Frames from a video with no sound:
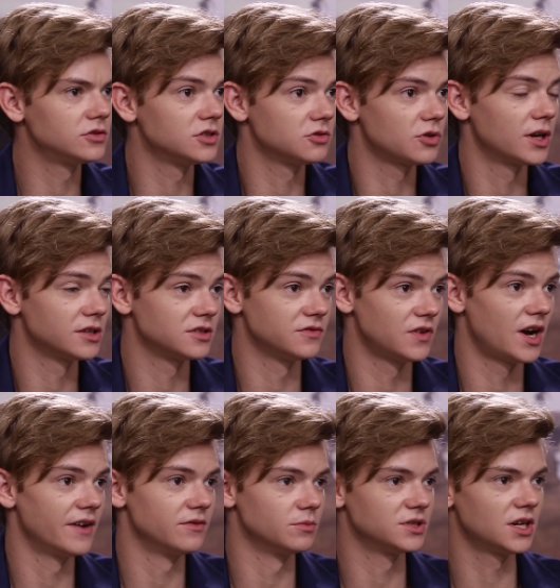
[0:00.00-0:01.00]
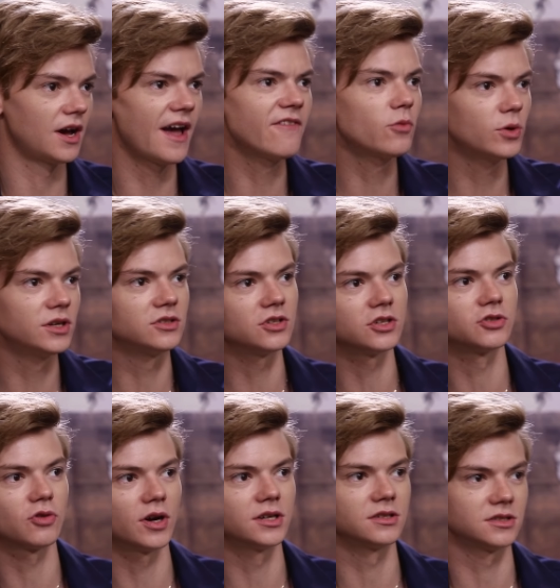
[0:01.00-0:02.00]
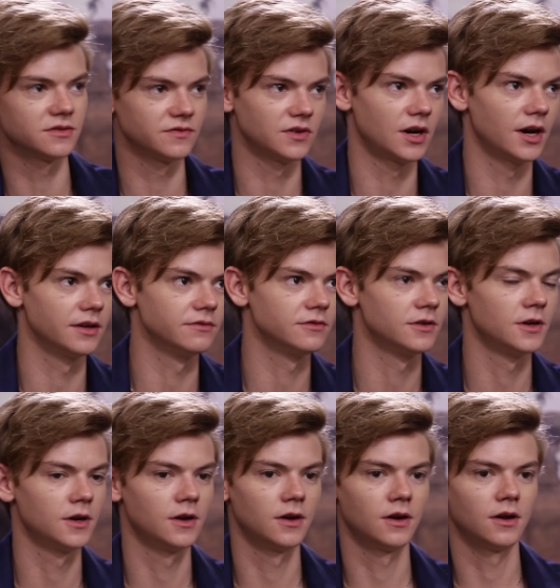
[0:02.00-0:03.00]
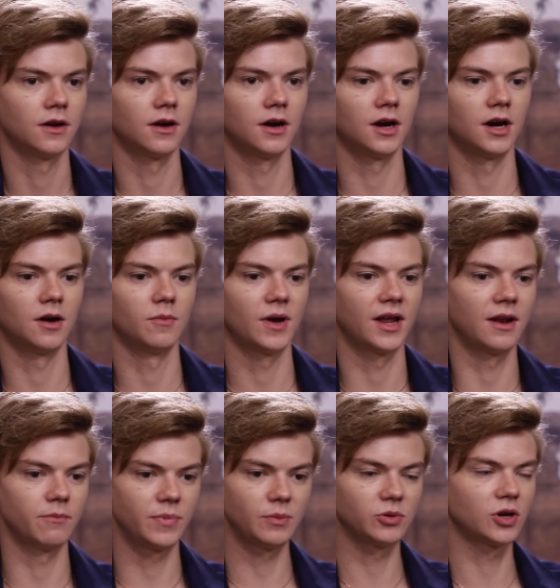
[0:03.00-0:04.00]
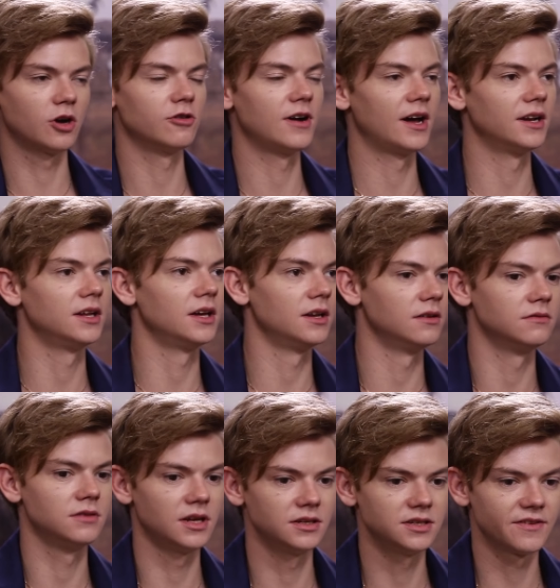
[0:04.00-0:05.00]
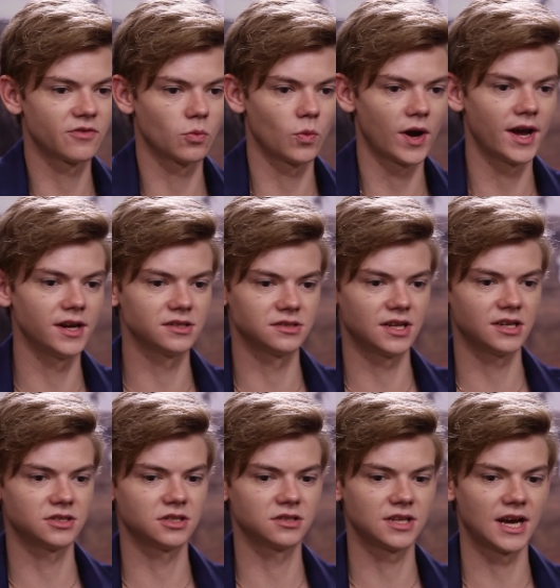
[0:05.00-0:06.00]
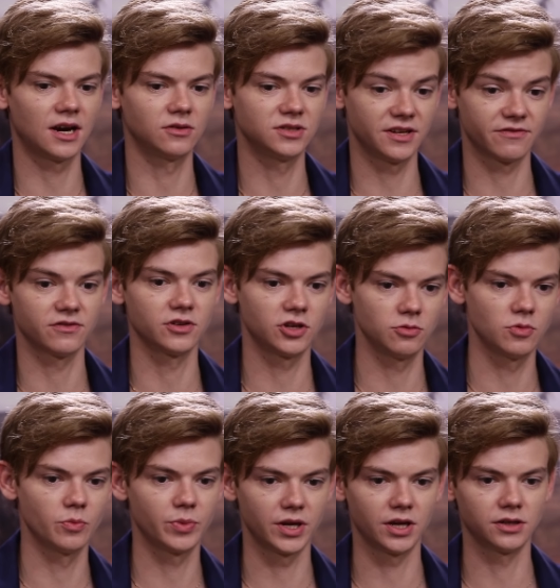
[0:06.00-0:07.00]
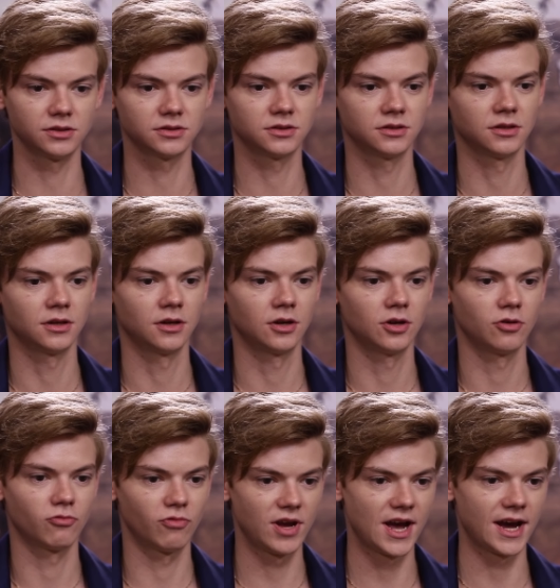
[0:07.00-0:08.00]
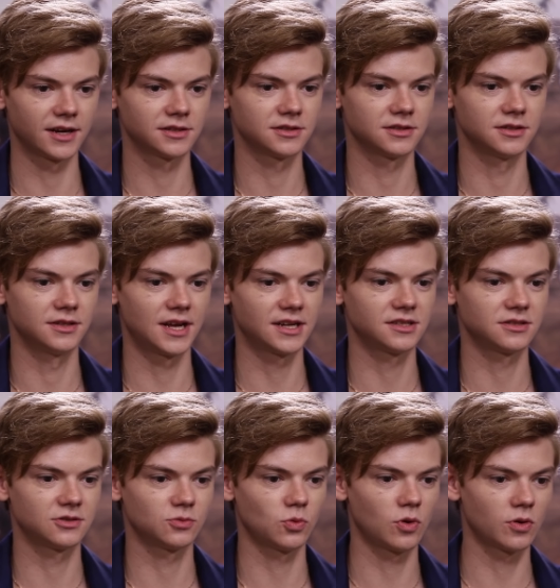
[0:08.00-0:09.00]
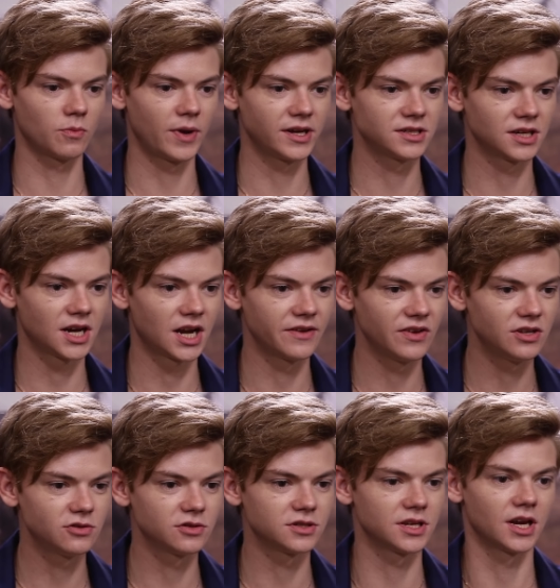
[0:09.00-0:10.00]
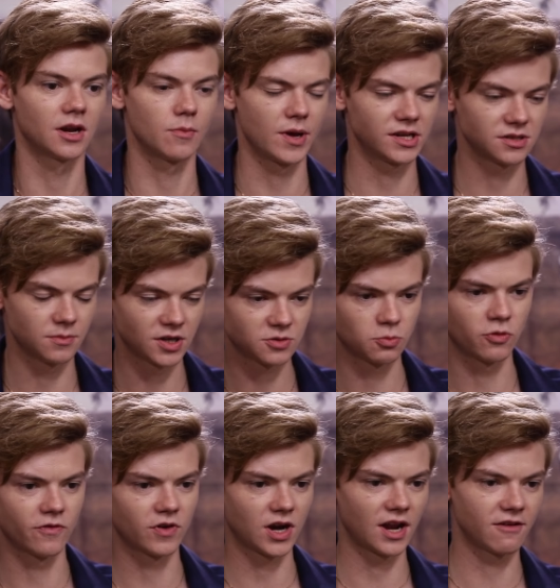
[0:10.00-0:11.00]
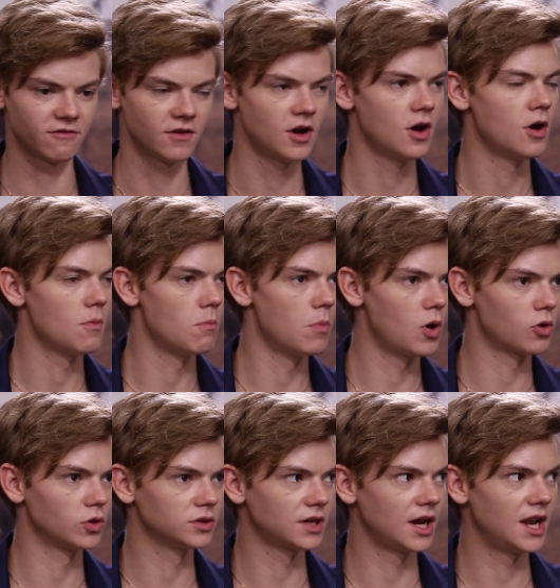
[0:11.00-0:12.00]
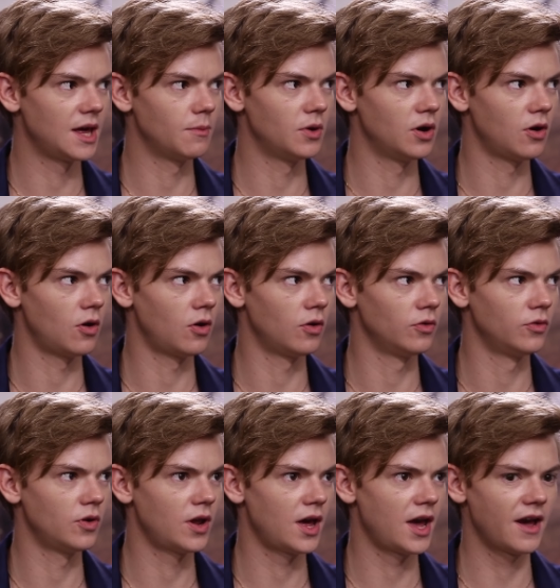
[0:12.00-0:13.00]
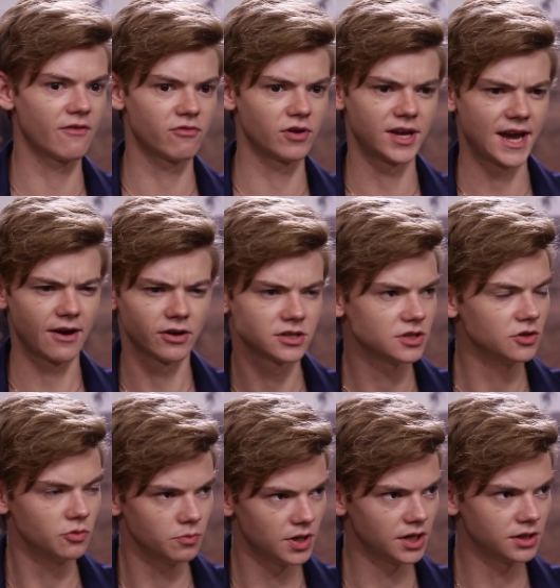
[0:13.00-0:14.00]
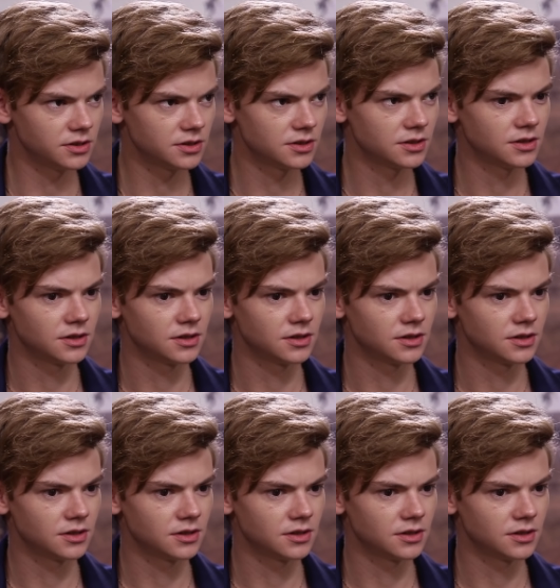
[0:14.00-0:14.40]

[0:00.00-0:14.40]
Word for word: just trying to survive themselves. Everyone is just trying to survive, um, and people go around it in, in different ways, and that's just how different human beings react, and that's what makes it kind of interesting, and it makes it much more of a kind of moral dilemma on every character you meet